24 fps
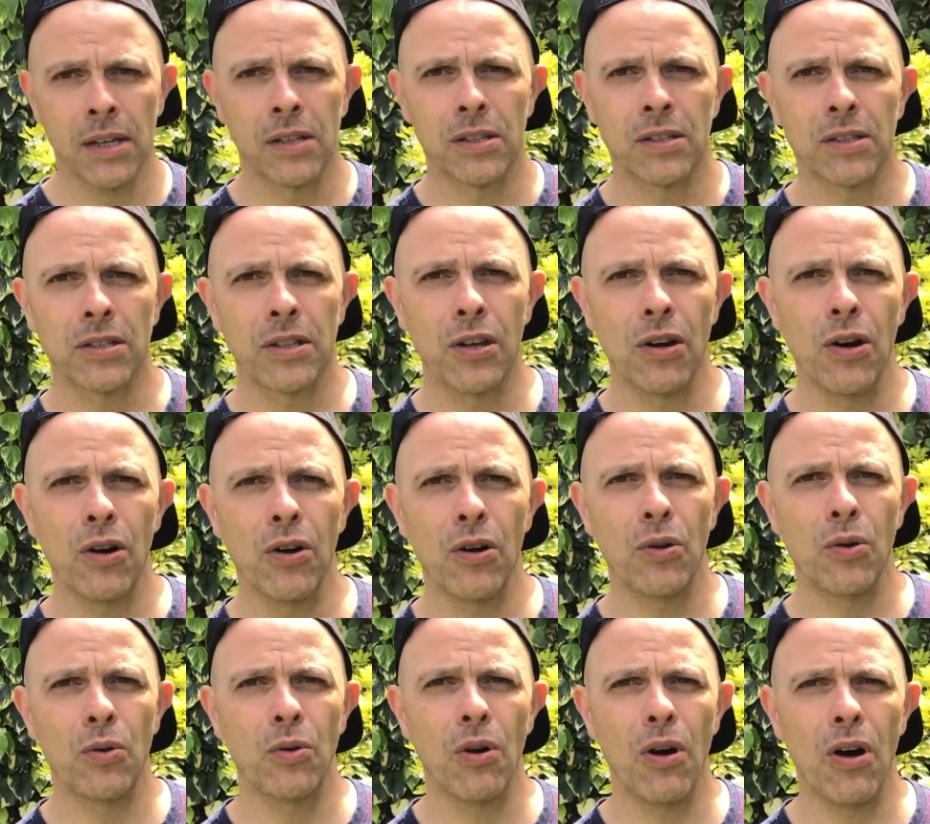
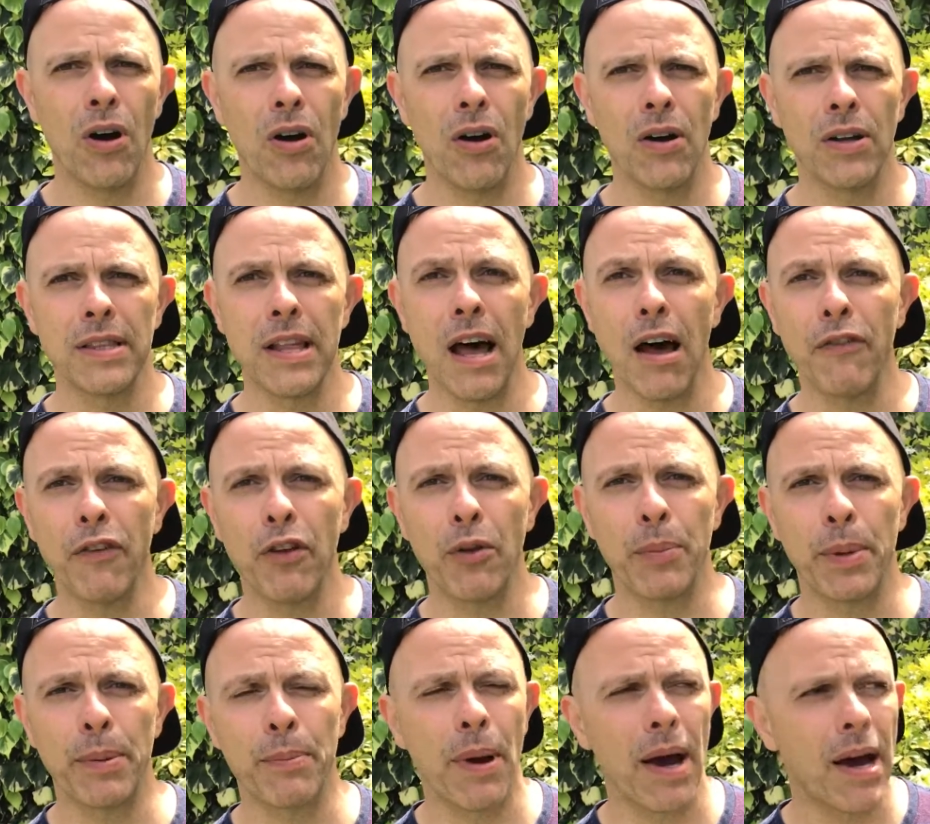So uh, now I
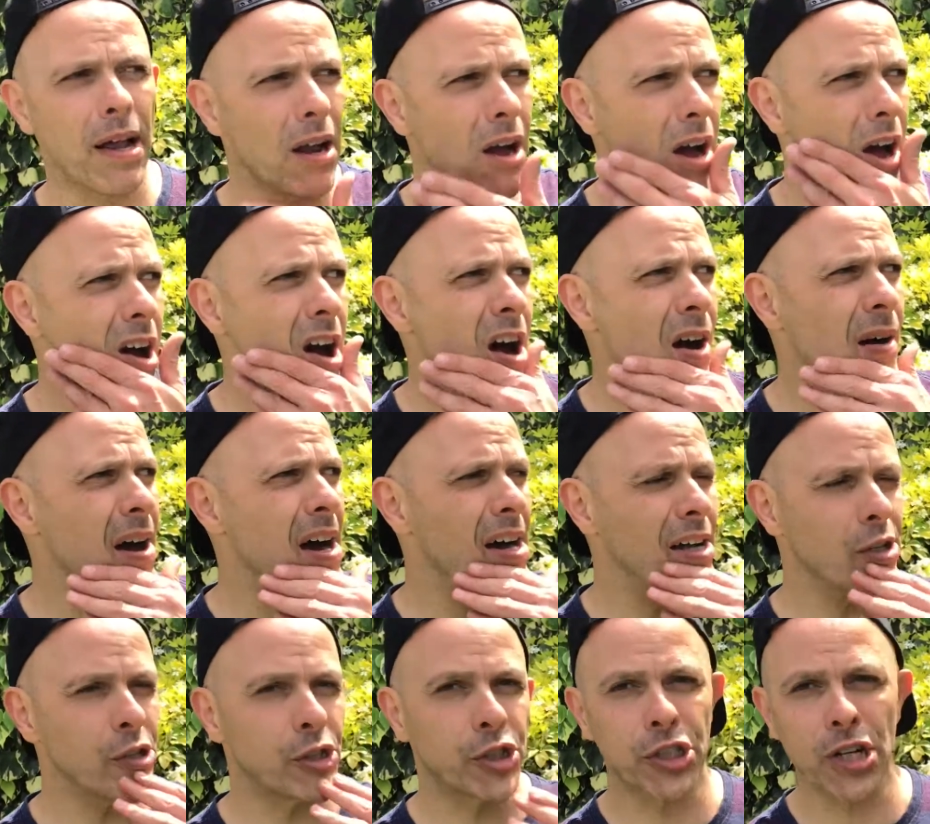feel a bit better, I
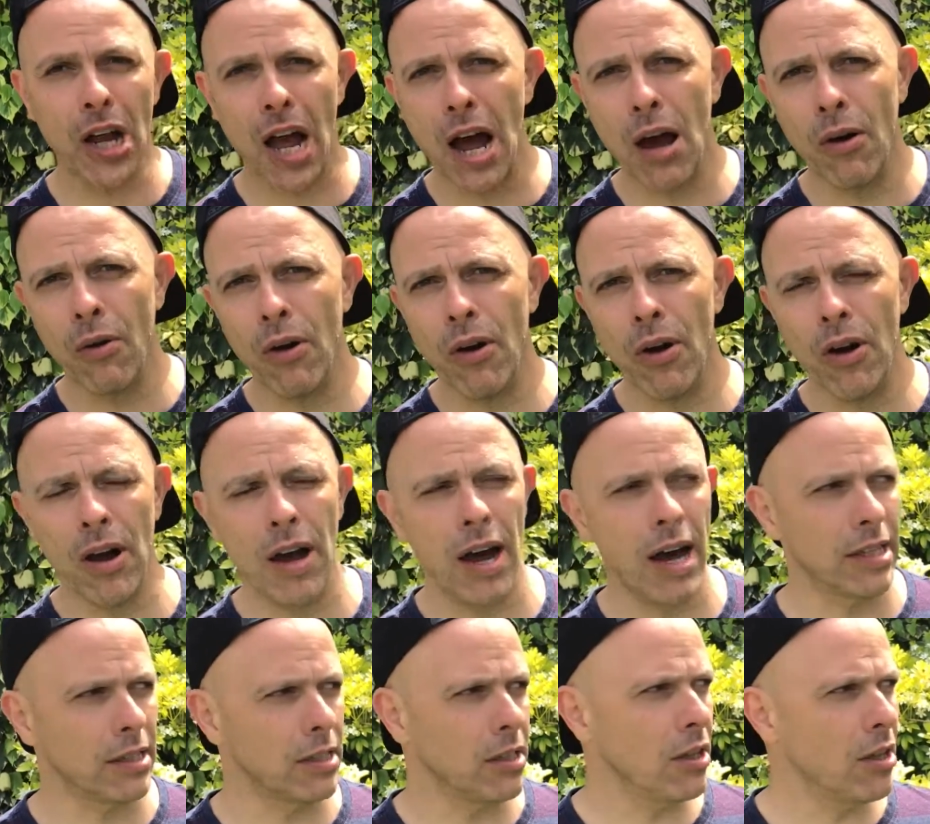had a shower, I
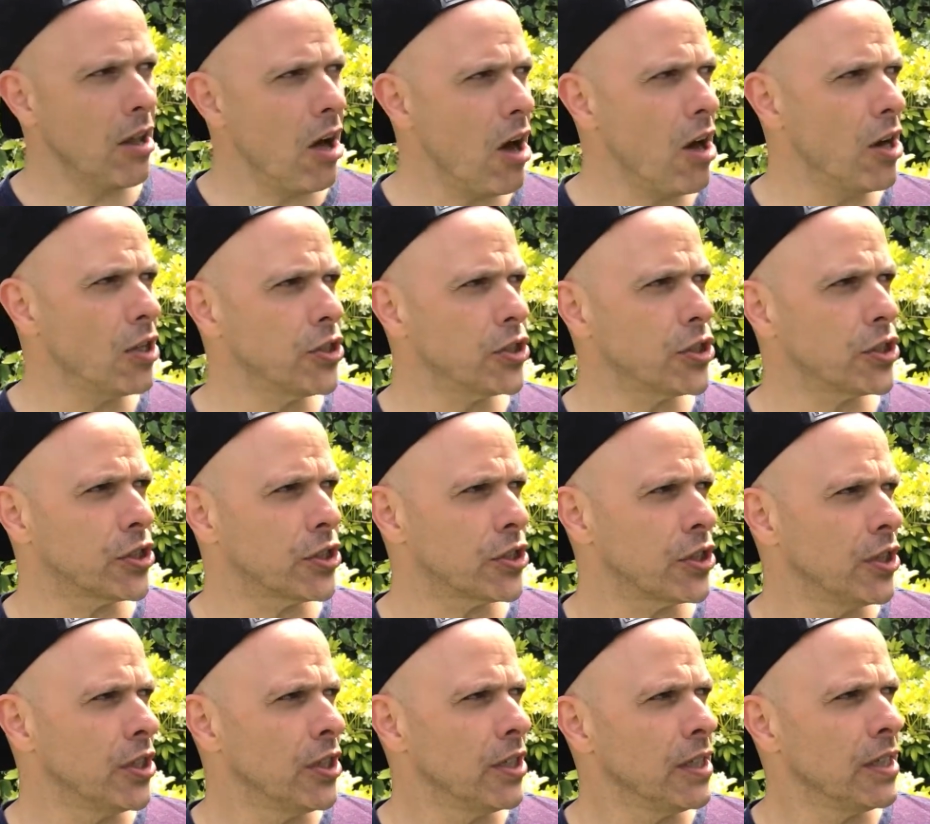had
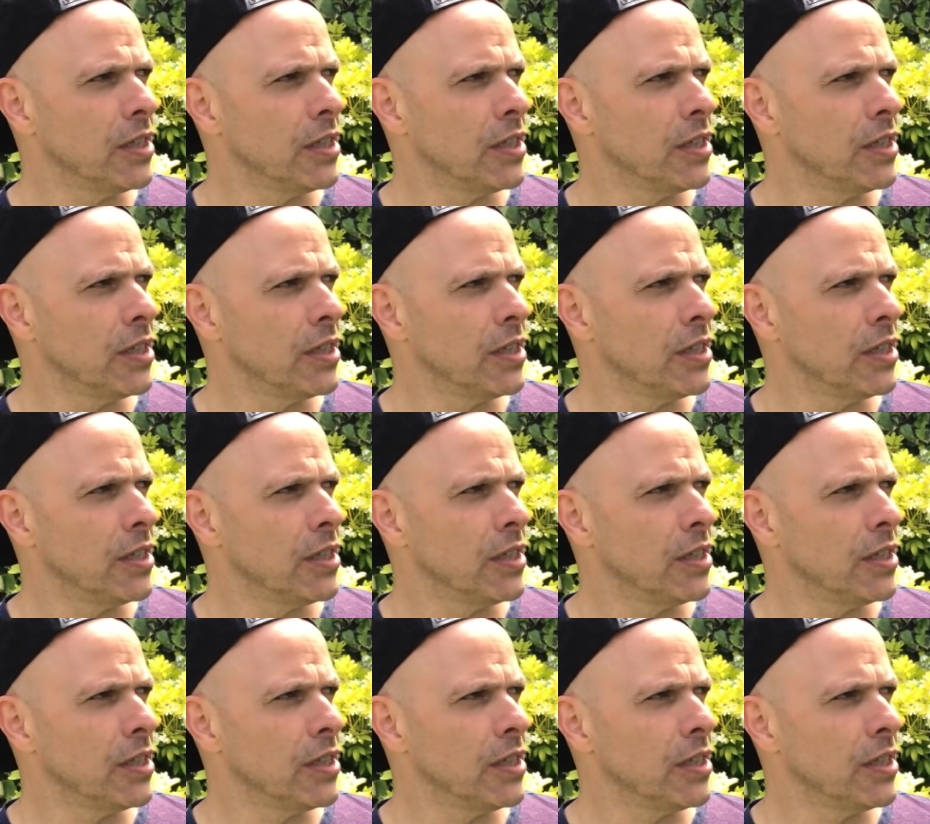lunch.